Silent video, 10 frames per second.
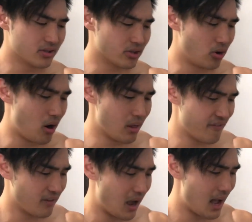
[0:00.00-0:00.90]
So all
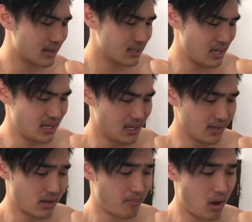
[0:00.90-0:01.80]
I've got
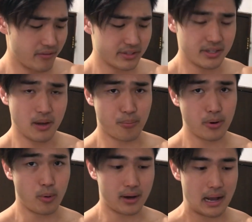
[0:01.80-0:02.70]
is obviously a
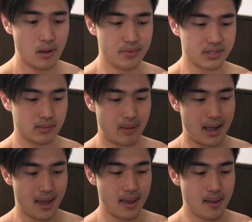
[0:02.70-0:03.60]
pre-workout. This is
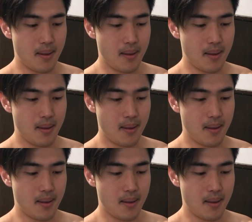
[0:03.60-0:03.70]
by